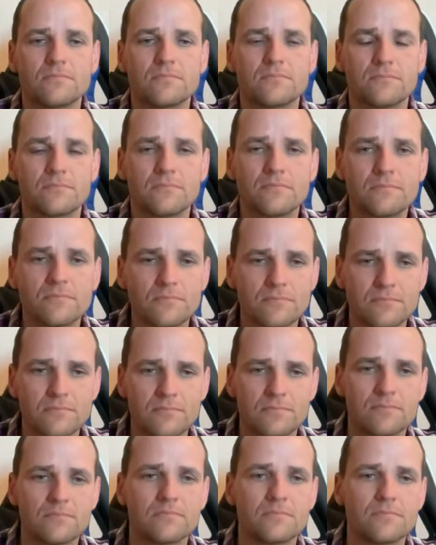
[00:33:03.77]

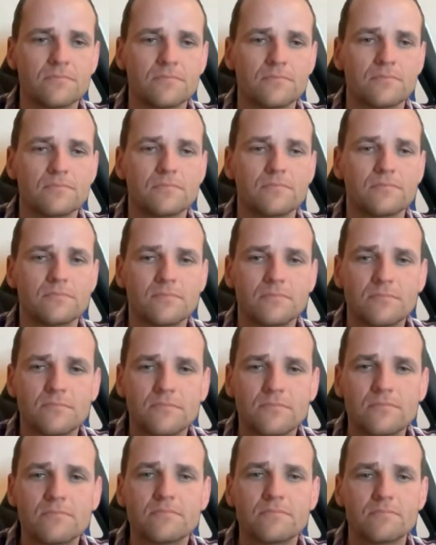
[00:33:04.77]

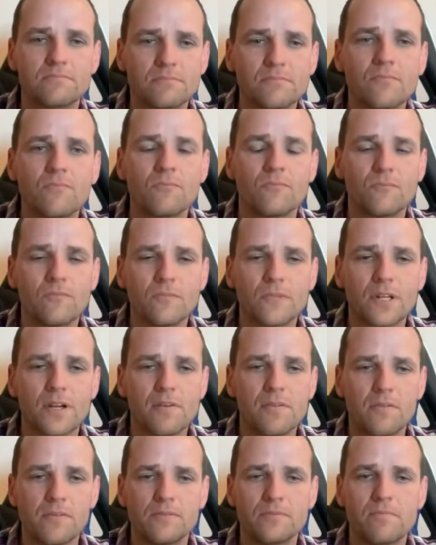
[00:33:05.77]

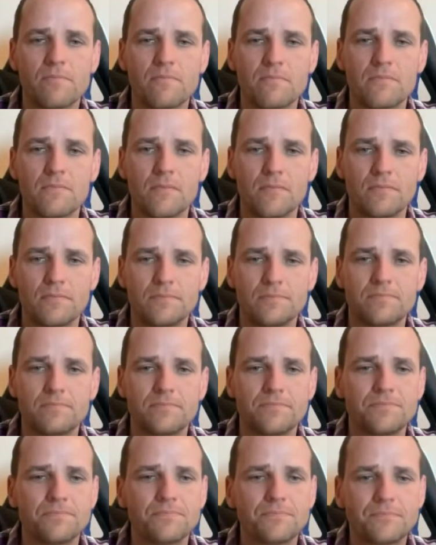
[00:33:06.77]

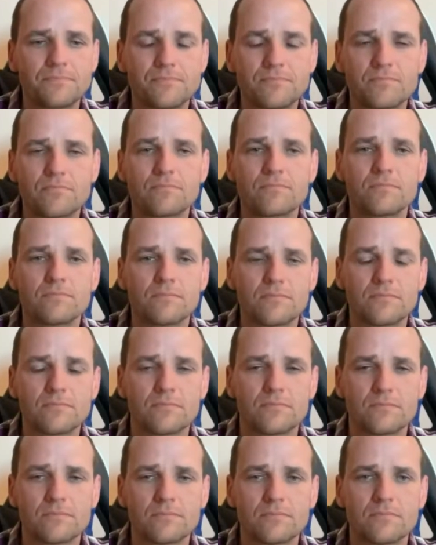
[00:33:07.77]

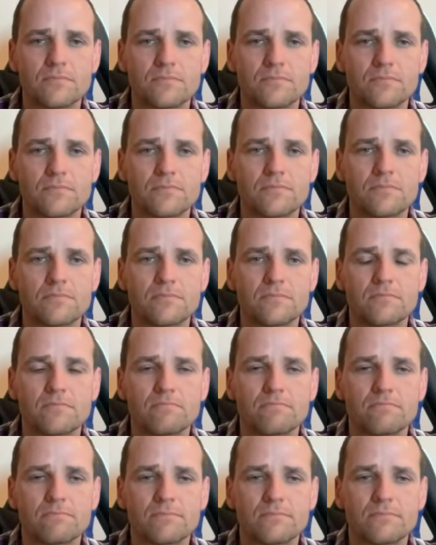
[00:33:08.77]

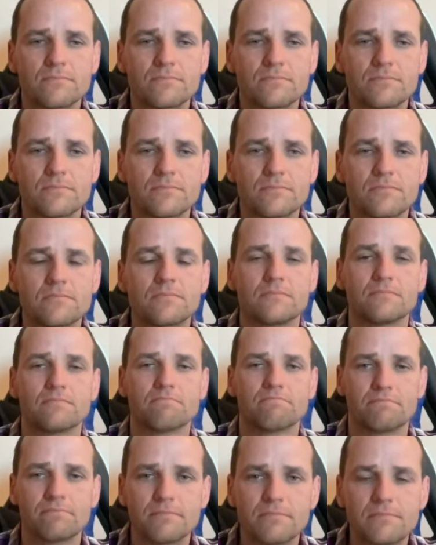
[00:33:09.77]

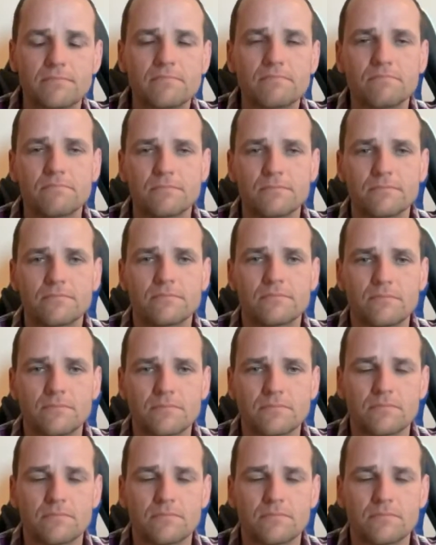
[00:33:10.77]
(not speaking)